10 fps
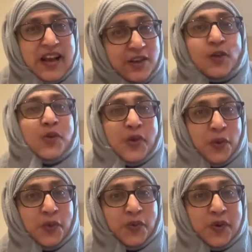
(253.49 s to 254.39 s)
I don't
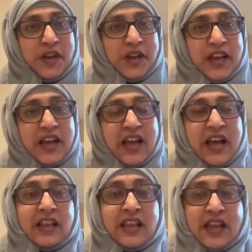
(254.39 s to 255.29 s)
know.
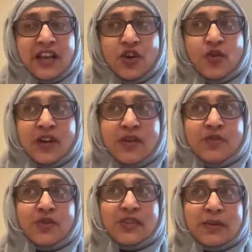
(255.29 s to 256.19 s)
And then, you know,
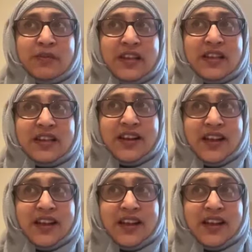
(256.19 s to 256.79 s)
comes to something that,